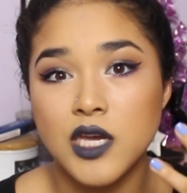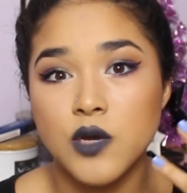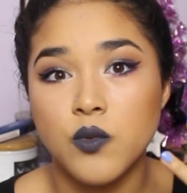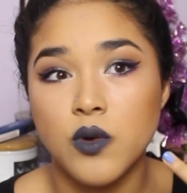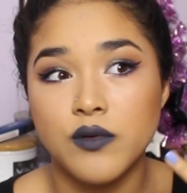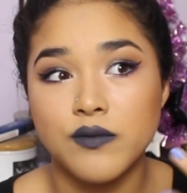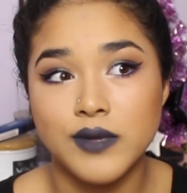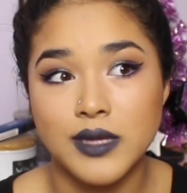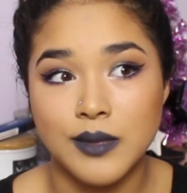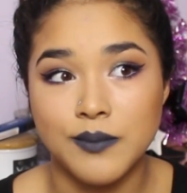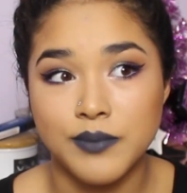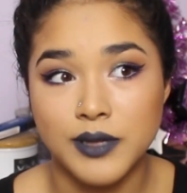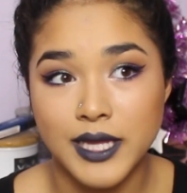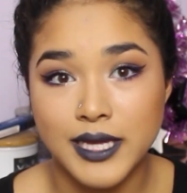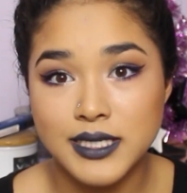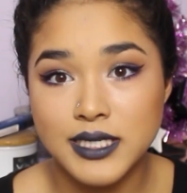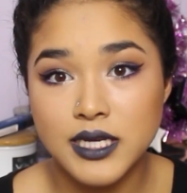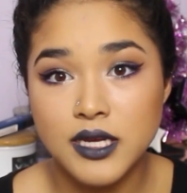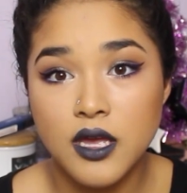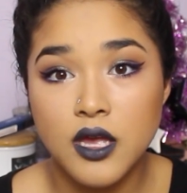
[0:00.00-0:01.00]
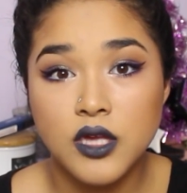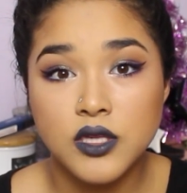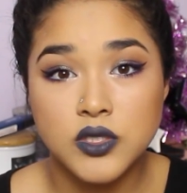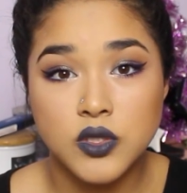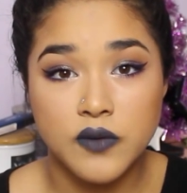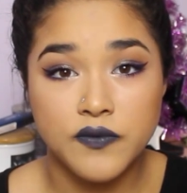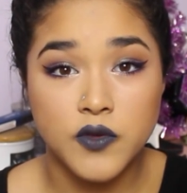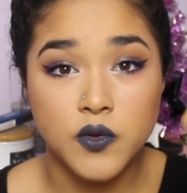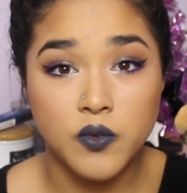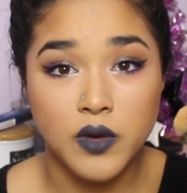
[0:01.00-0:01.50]
It won't really blend it.
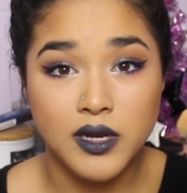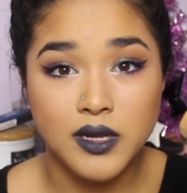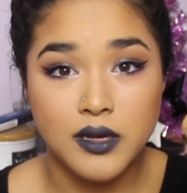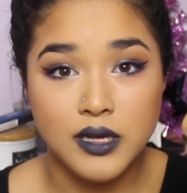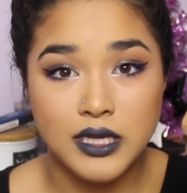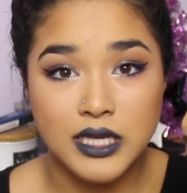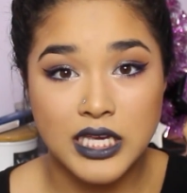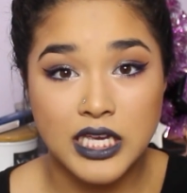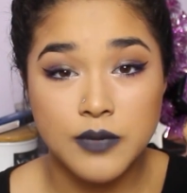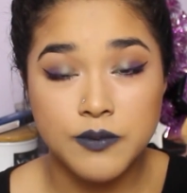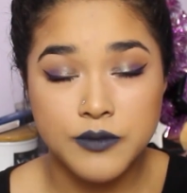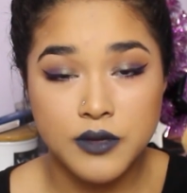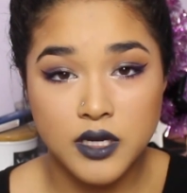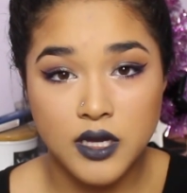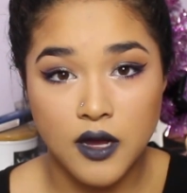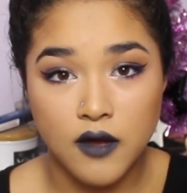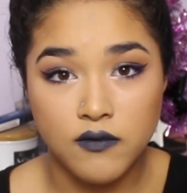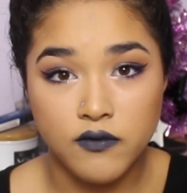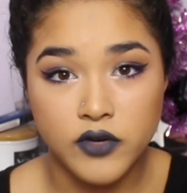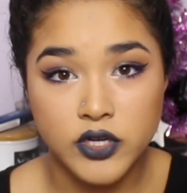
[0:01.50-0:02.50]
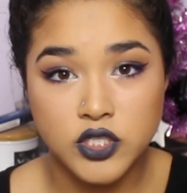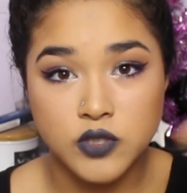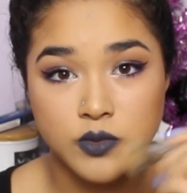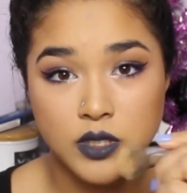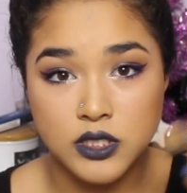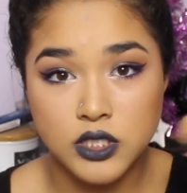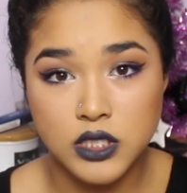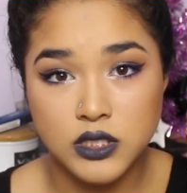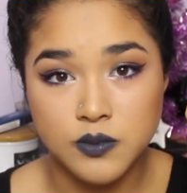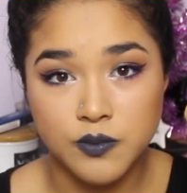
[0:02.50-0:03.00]
So if you want to keep the coverage
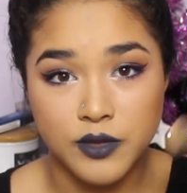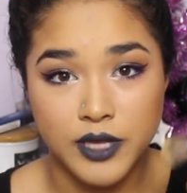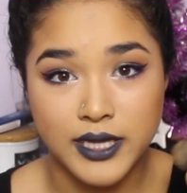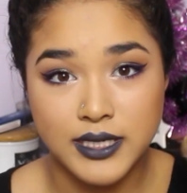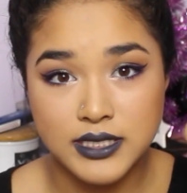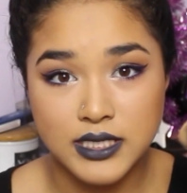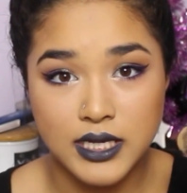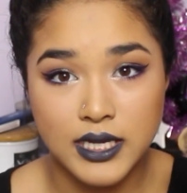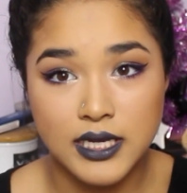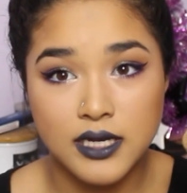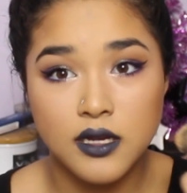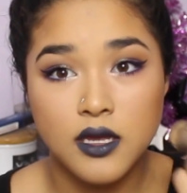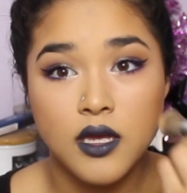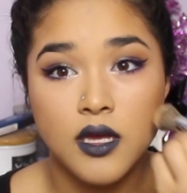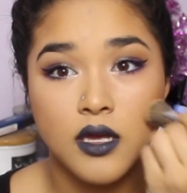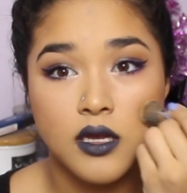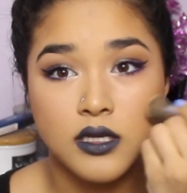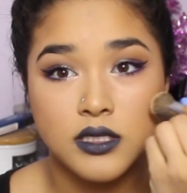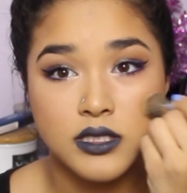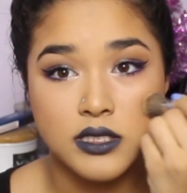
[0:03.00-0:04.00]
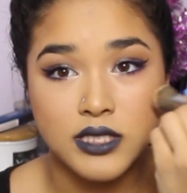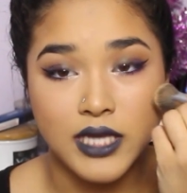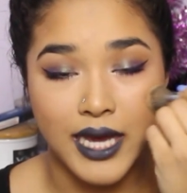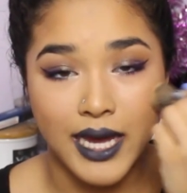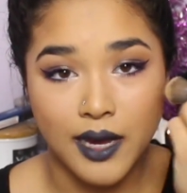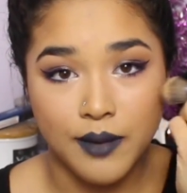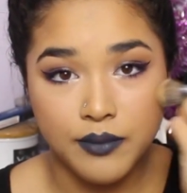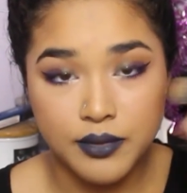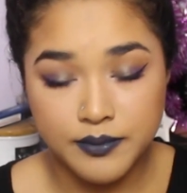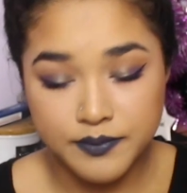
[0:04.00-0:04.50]
but just blend in,
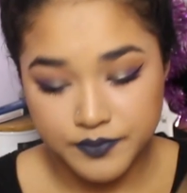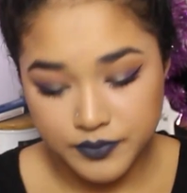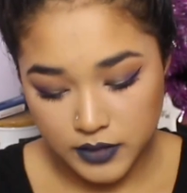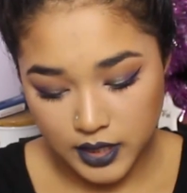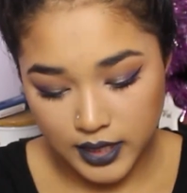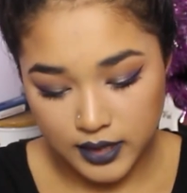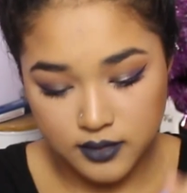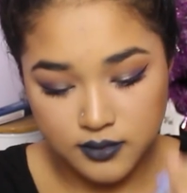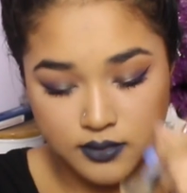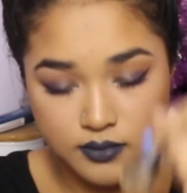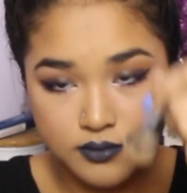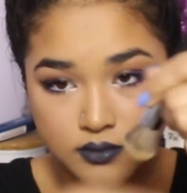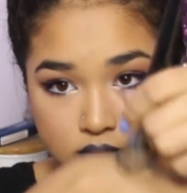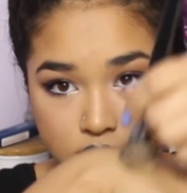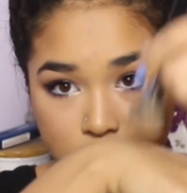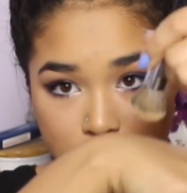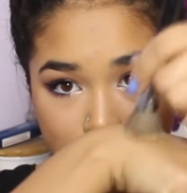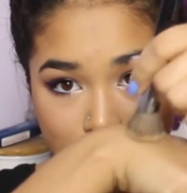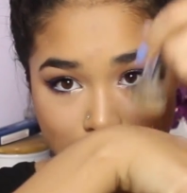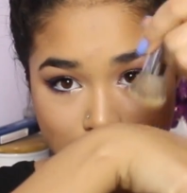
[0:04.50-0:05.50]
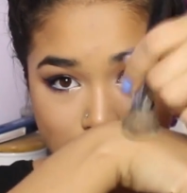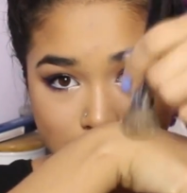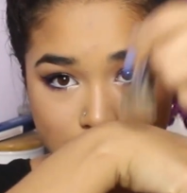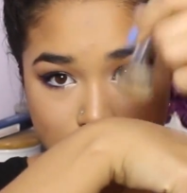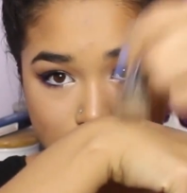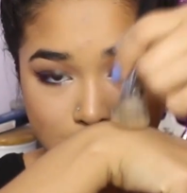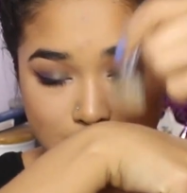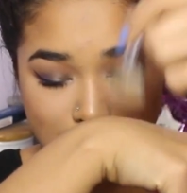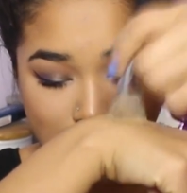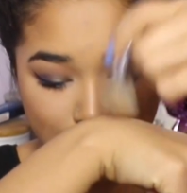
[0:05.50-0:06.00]
dab. A nice
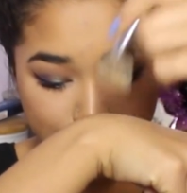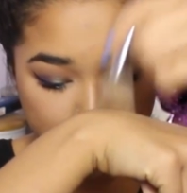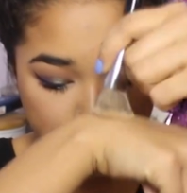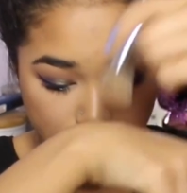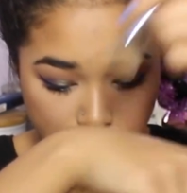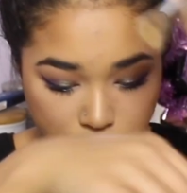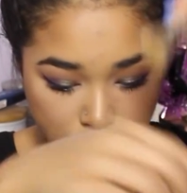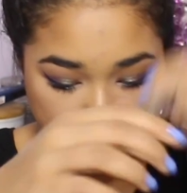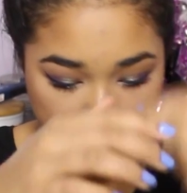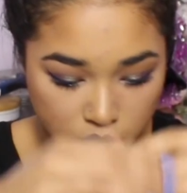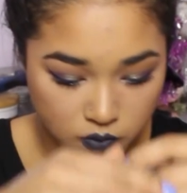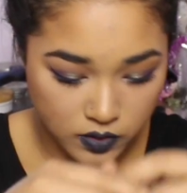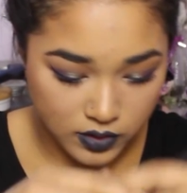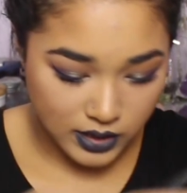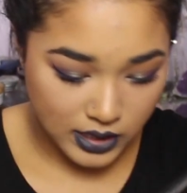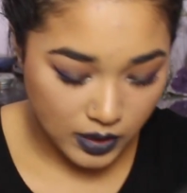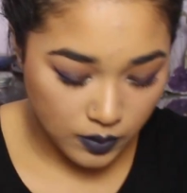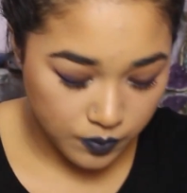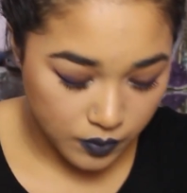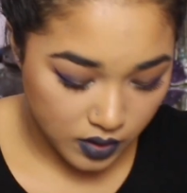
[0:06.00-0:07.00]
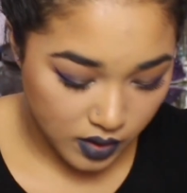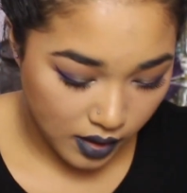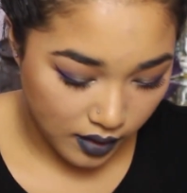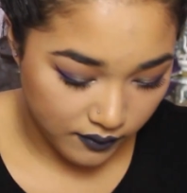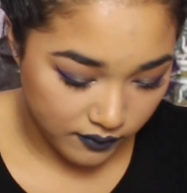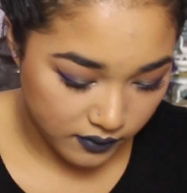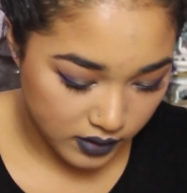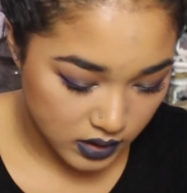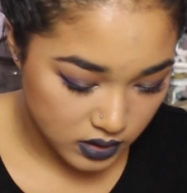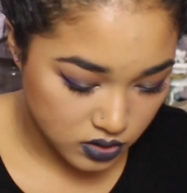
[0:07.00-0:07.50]
dabbing motion will keep the
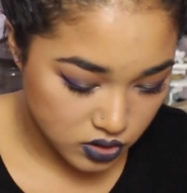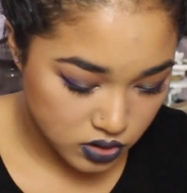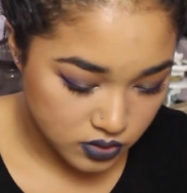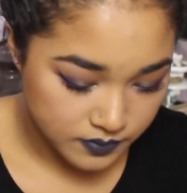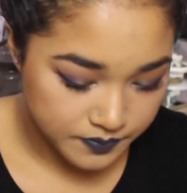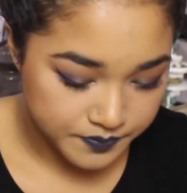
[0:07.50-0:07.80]
coverage.